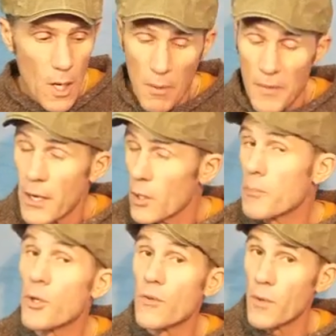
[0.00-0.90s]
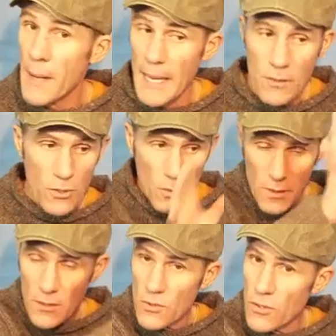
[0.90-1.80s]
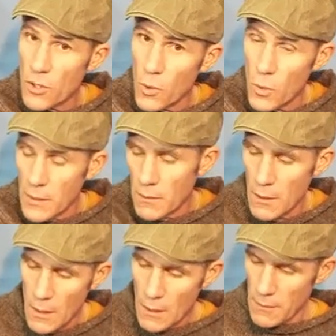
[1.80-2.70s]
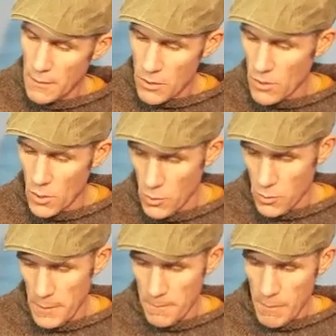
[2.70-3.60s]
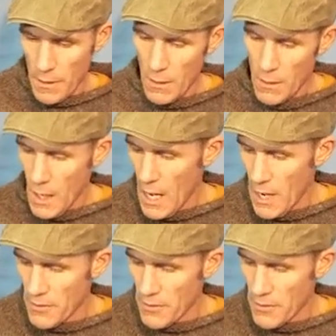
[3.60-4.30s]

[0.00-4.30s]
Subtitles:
But they are beautiful bags. So this is the new one. This is the old one.